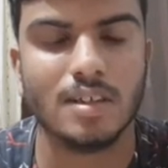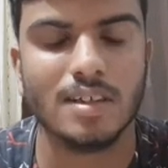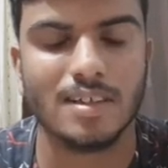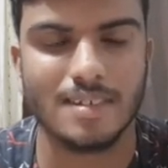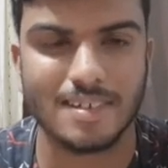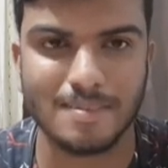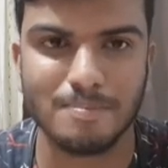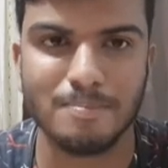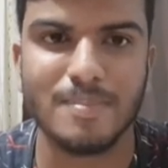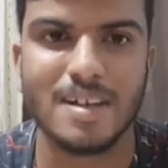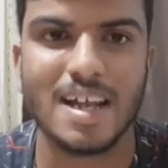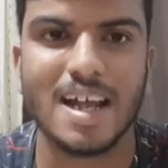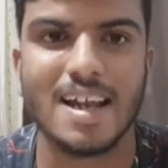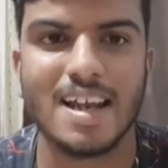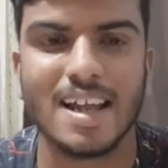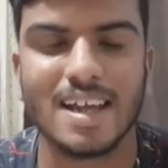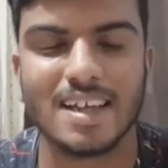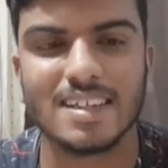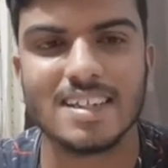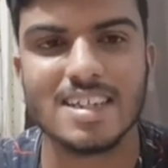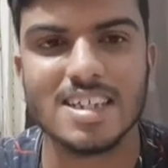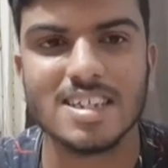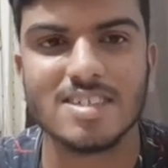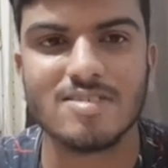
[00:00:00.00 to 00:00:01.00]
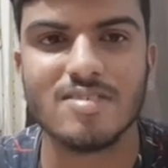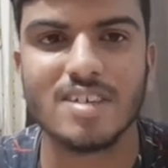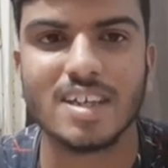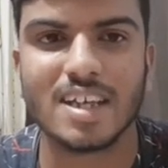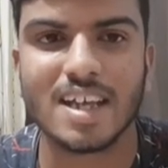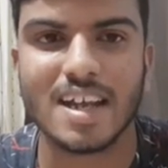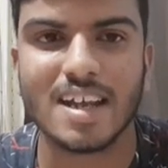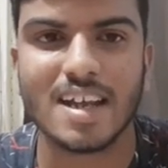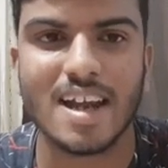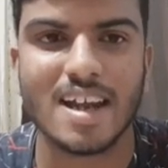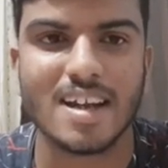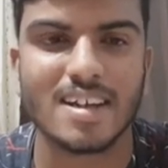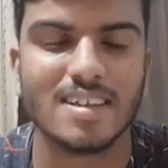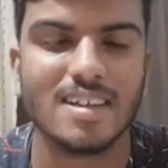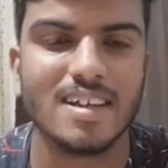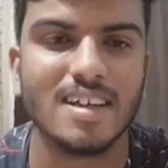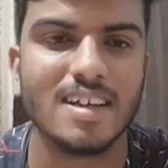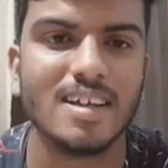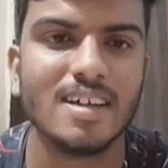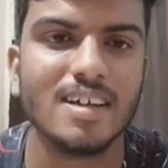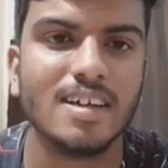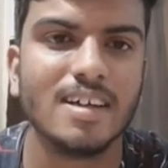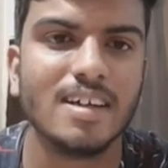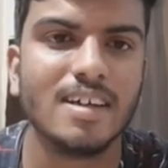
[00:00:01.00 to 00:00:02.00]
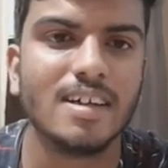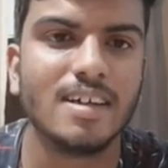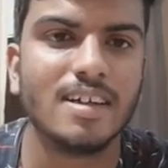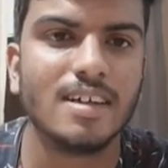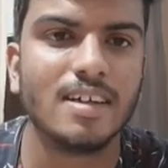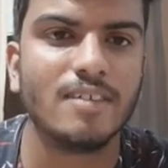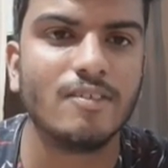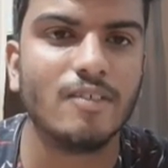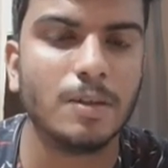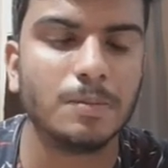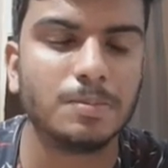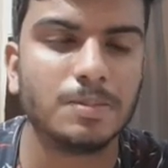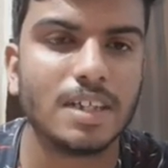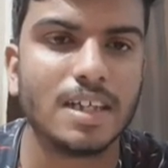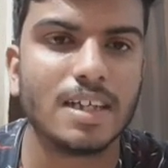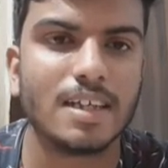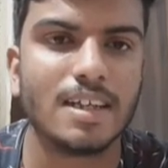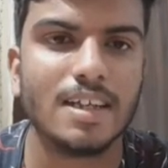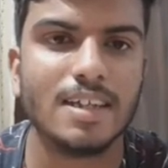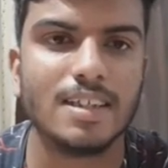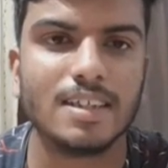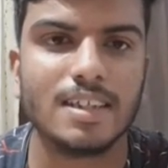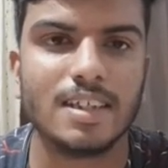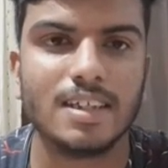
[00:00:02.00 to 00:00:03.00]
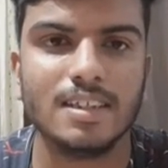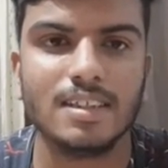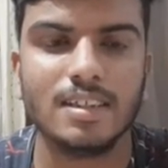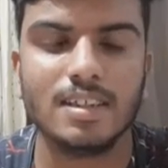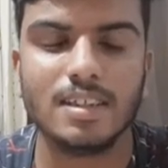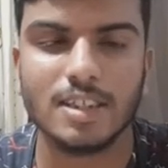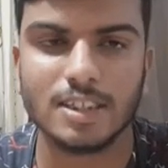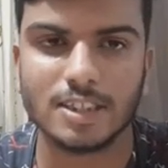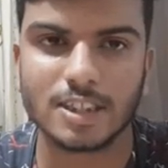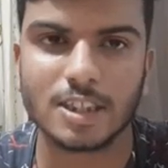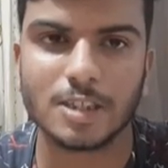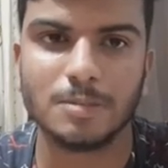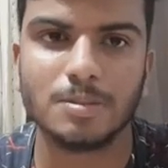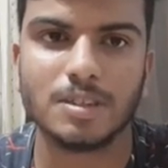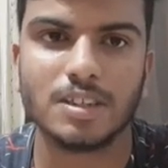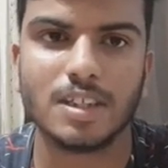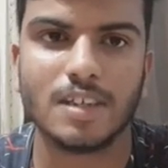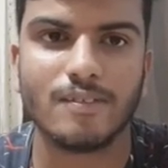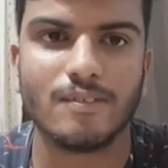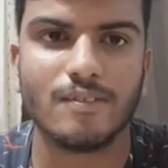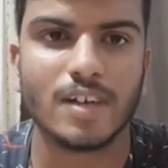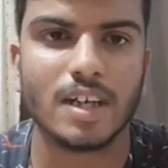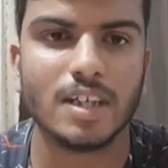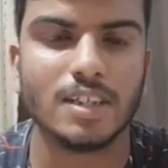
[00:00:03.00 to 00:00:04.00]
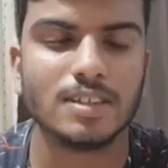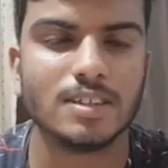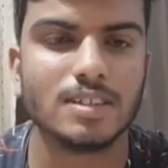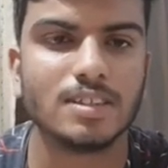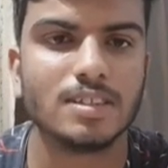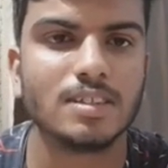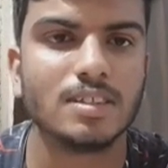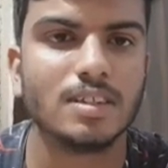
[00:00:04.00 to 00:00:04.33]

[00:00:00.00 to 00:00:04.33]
Like this we can add the website link in description friends.